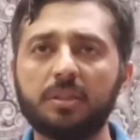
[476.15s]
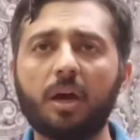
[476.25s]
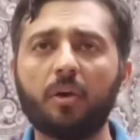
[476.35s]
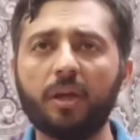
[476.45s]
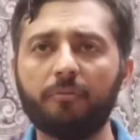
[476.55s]

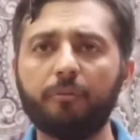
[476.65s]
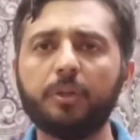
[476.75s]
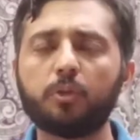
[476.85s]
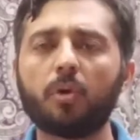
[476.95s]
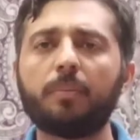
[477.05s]
Now if
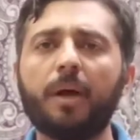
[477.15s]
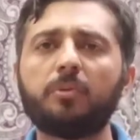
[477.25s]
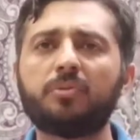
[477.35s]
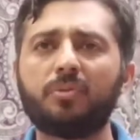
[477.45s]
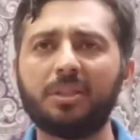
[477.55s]
we talk
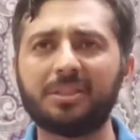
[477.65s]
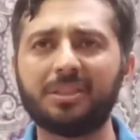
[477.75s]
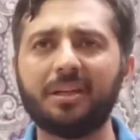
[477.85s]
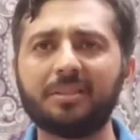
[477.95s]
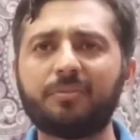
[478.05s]
about
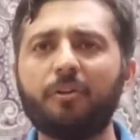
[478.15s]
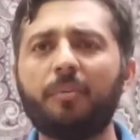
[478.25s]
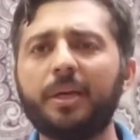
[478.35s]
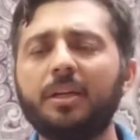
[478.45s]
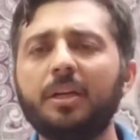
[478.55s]
result
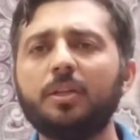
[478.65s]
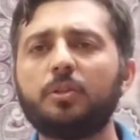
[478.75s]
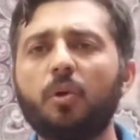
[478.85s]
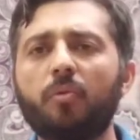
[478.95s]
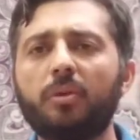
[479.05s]
format,
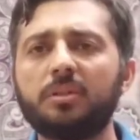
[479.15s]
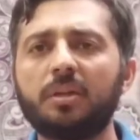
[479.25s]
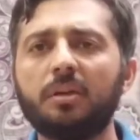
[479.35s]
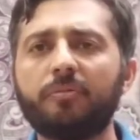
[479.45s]
so result